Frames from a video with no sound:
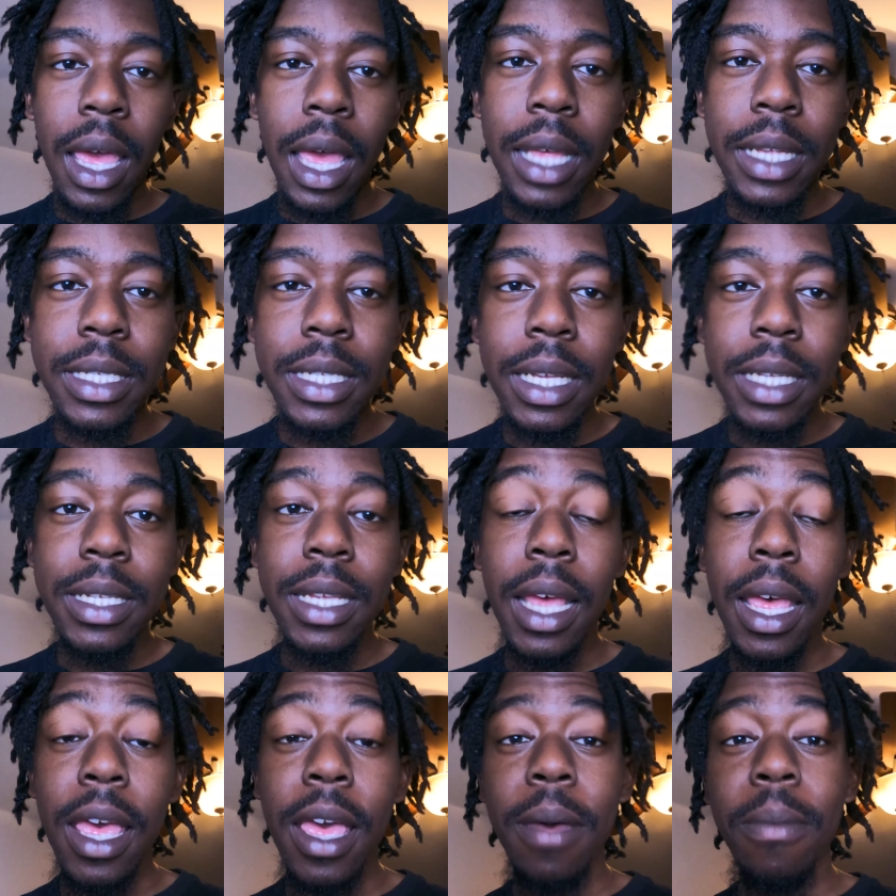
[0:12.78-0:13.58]
It's 6
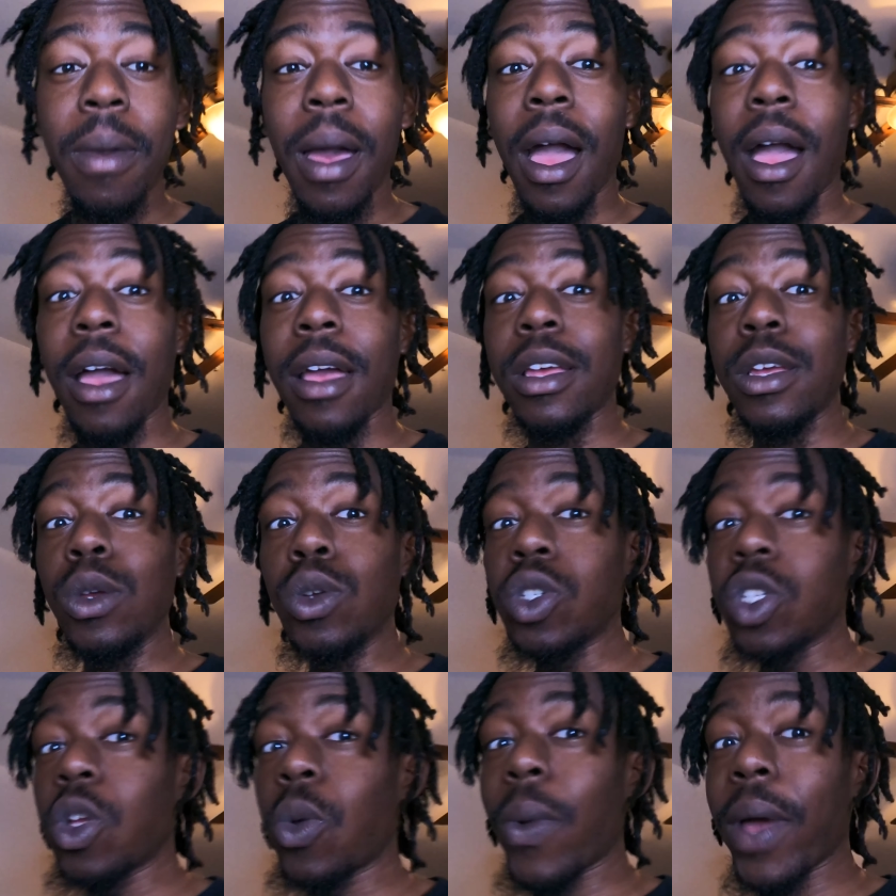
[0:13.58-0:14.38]
a.m. I
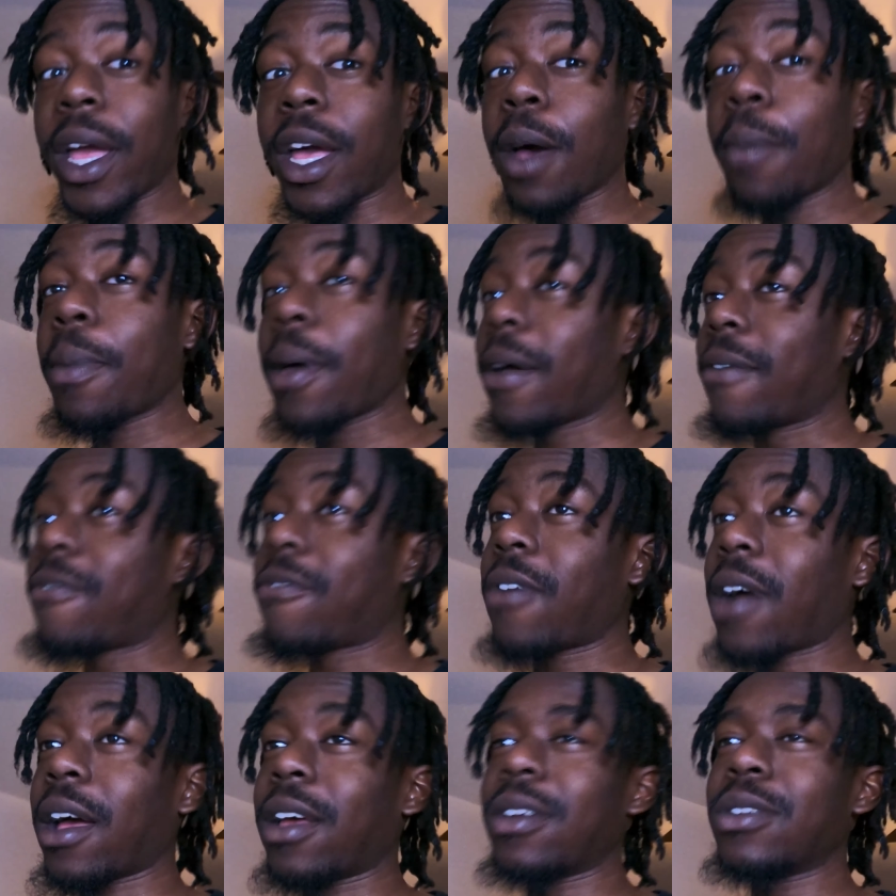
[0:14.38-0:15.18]
usually
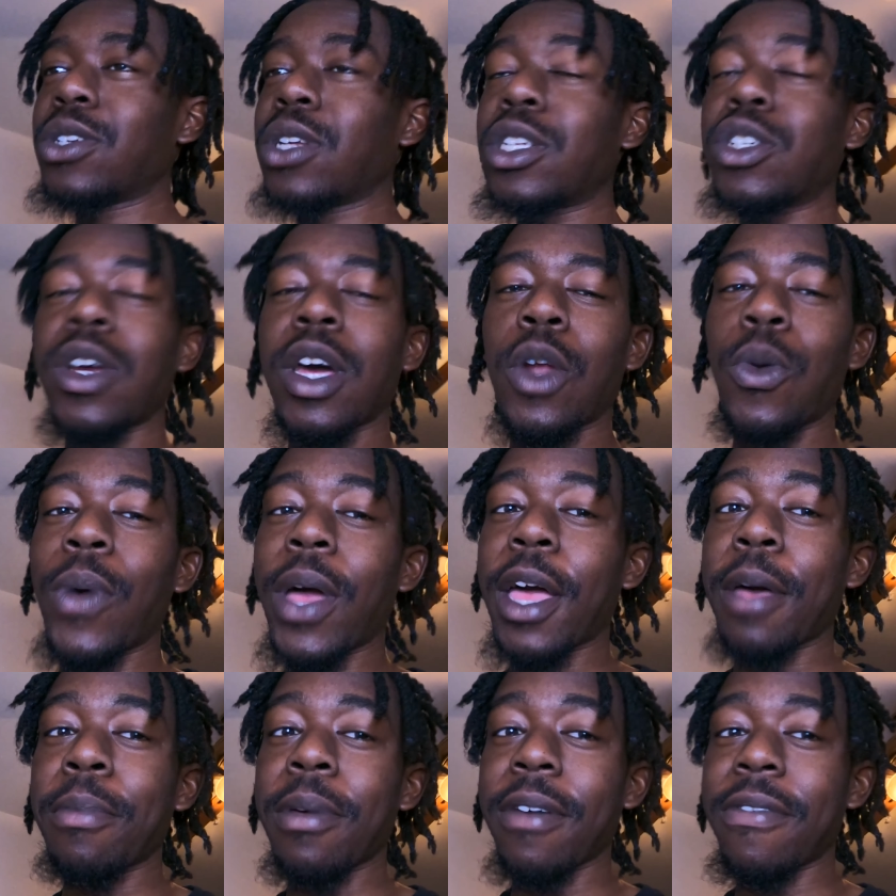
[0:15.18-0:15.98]
try to
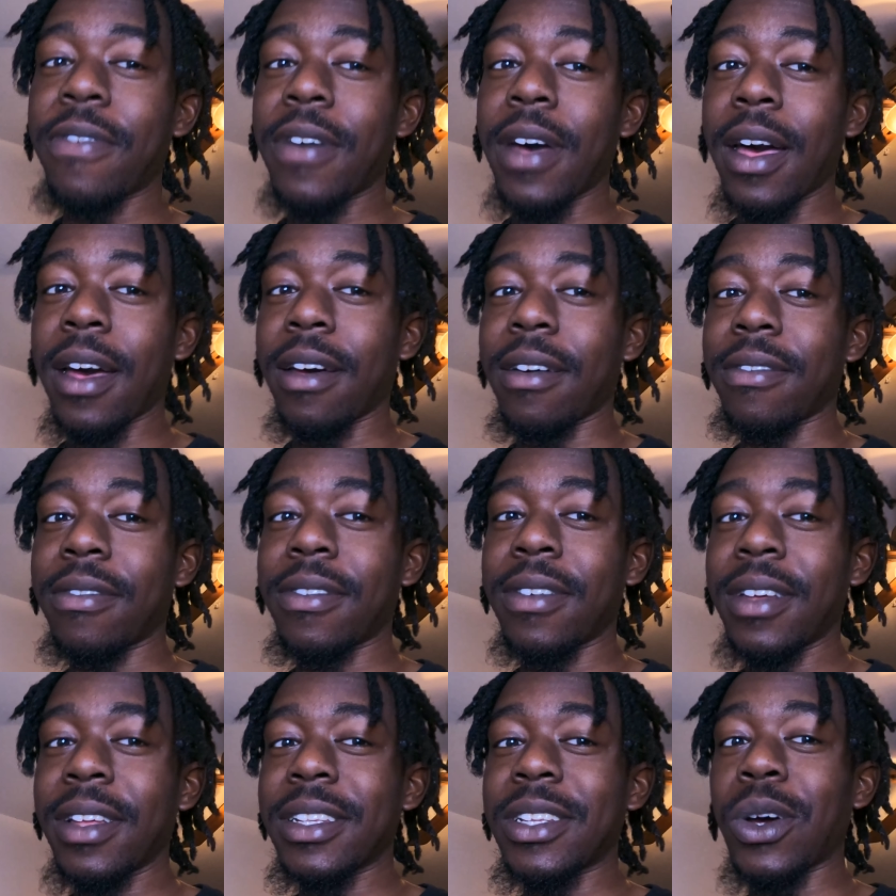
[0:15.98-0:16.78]
wake up at 5
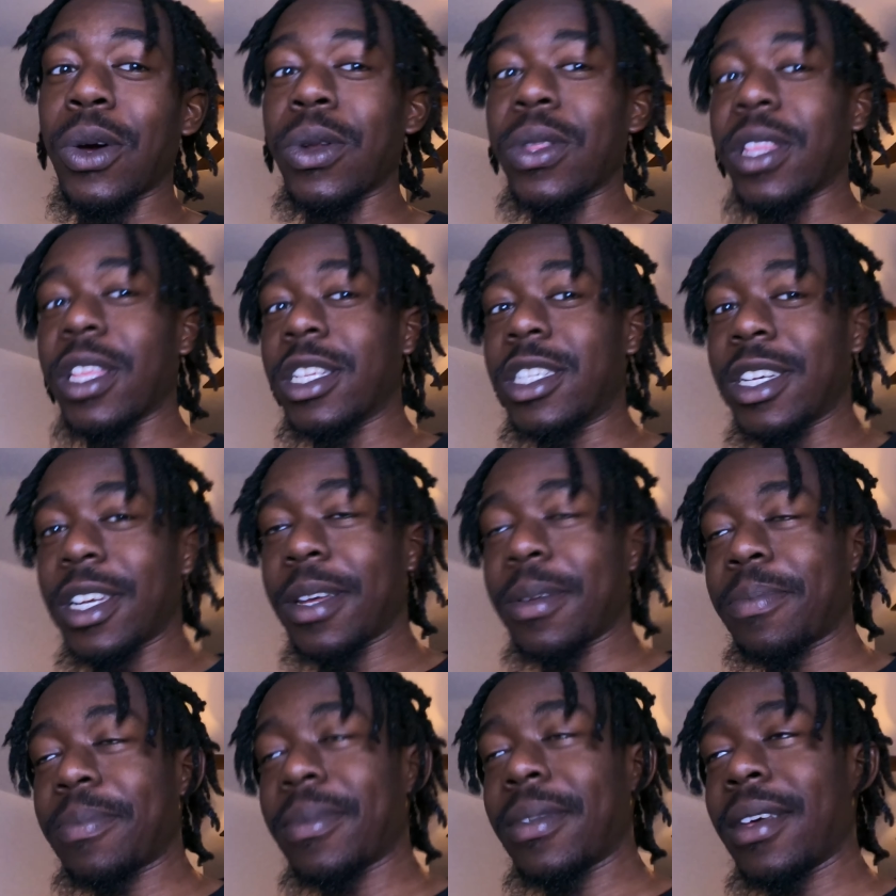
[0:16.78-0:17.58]
to go to the
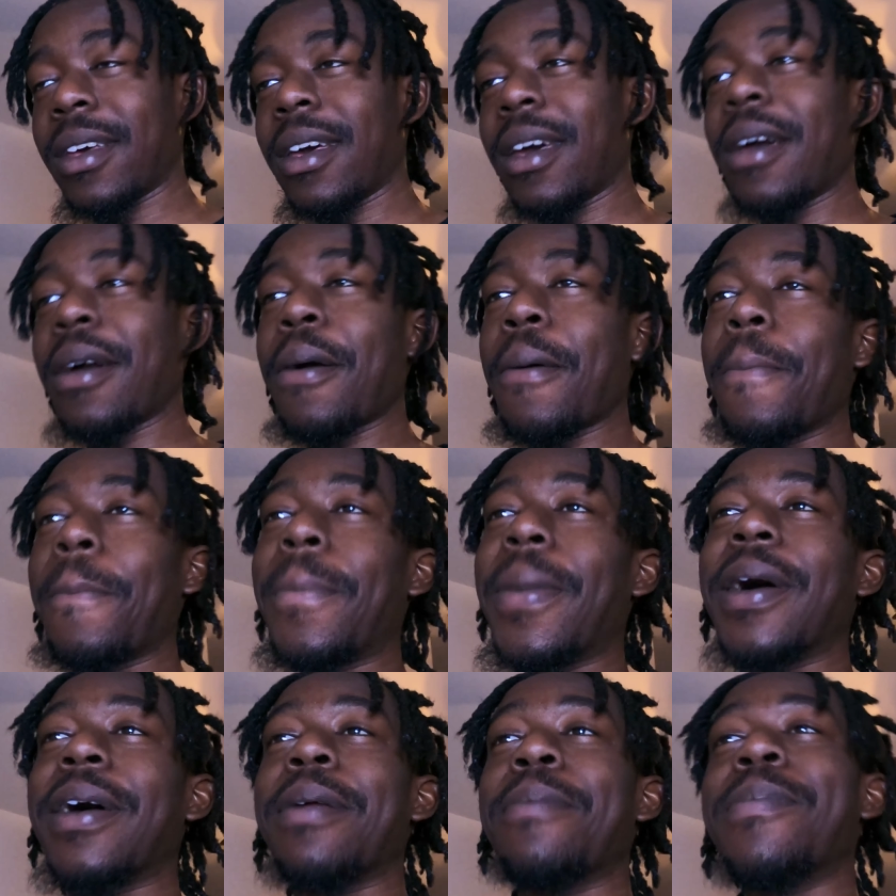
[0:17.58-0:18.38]
gym,
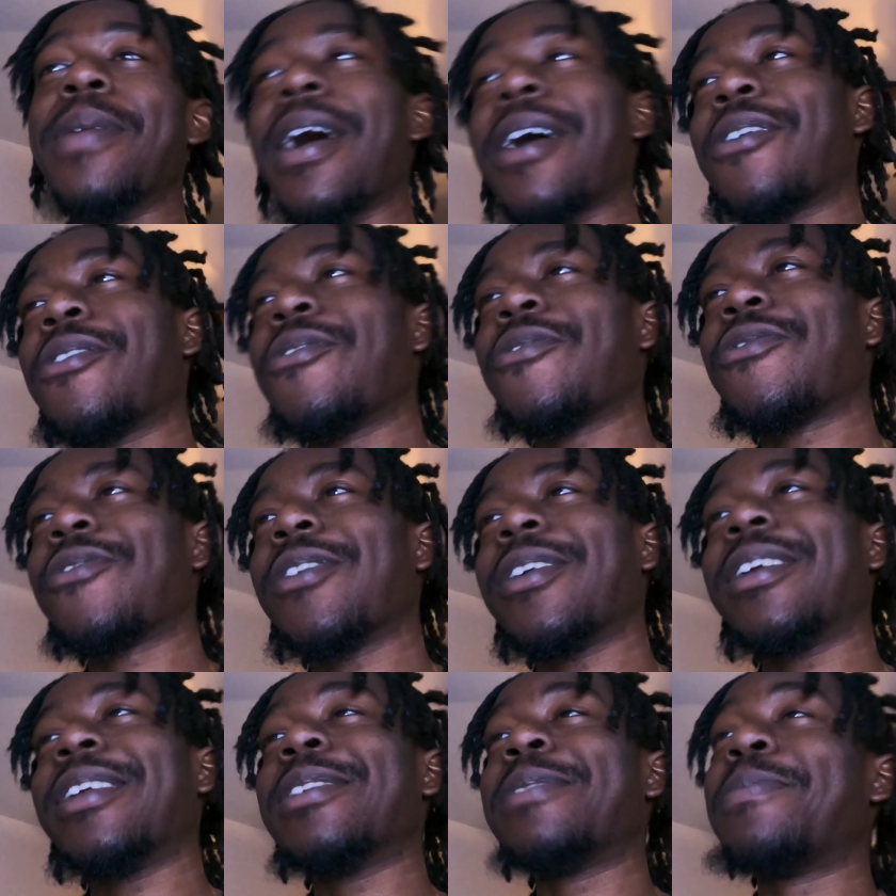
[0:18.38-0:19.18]
but I'm not gonna
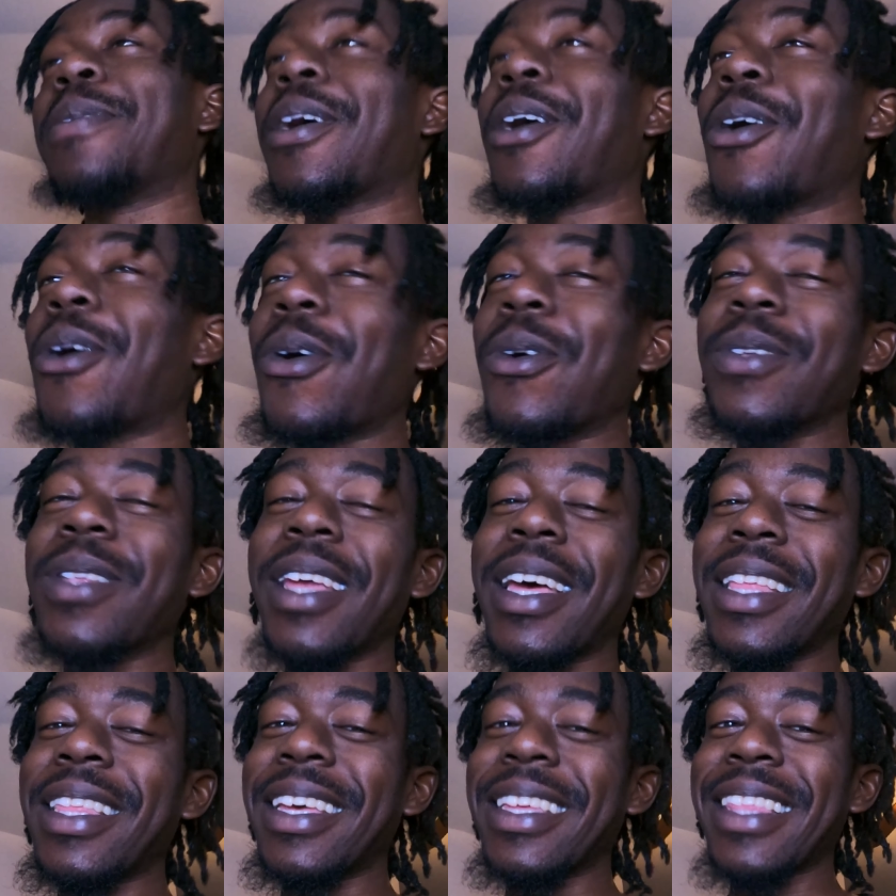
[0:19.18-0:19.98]
front. It's been cold
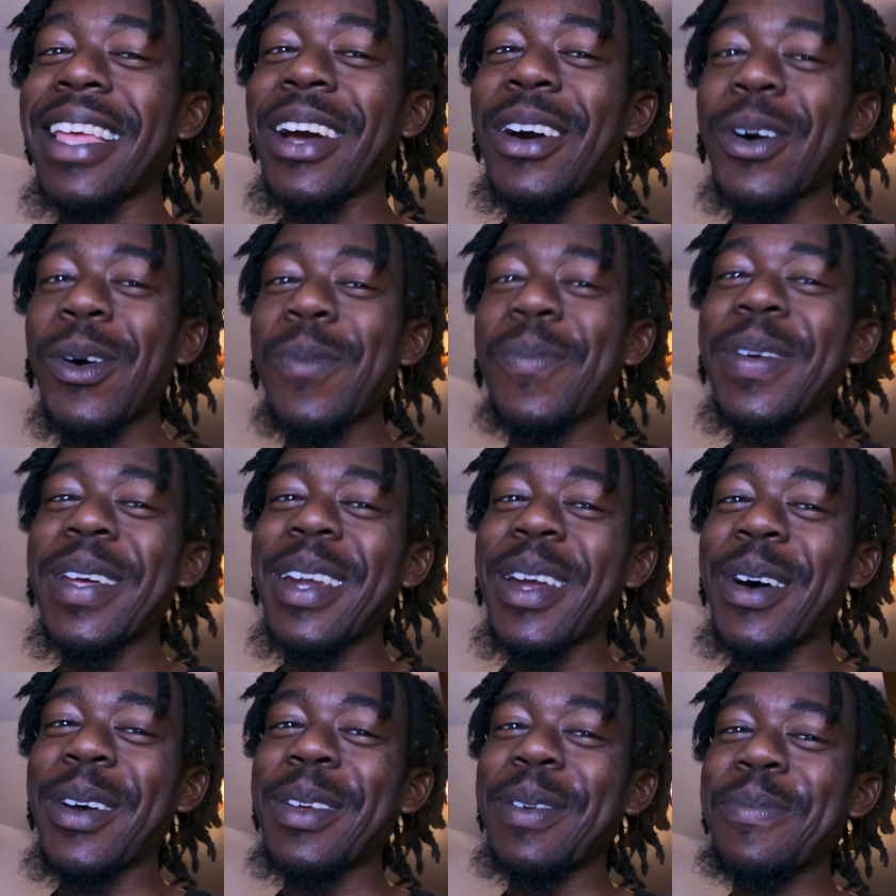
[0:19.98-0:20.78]
lately, and that cold
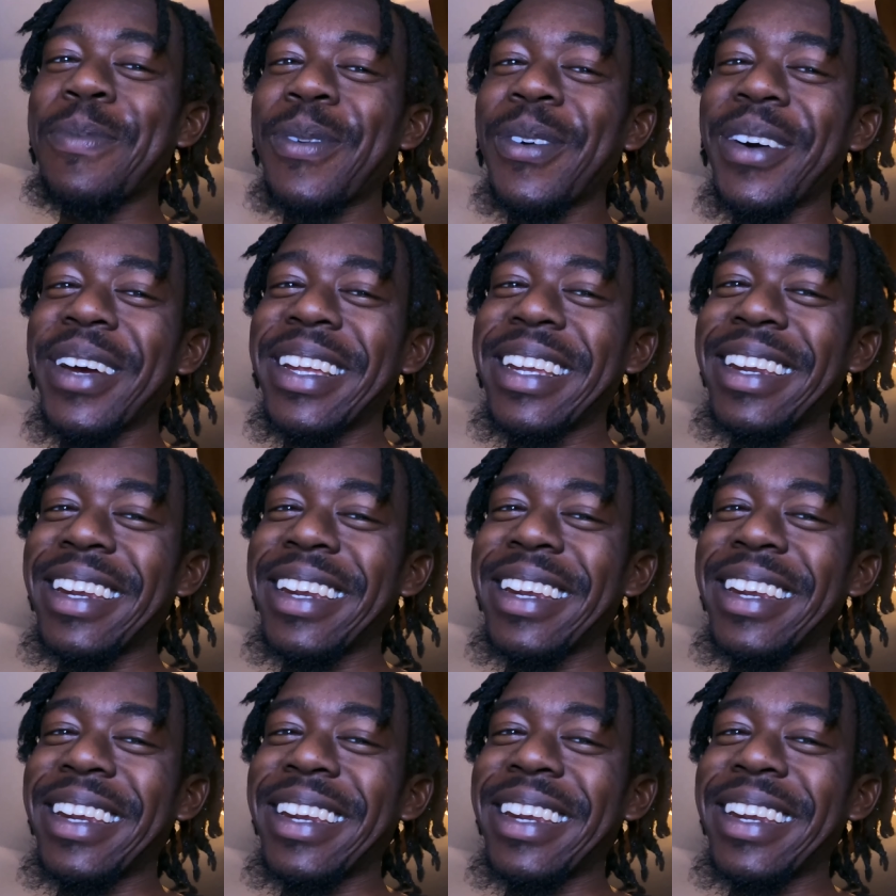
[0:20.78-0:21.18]
been on your boy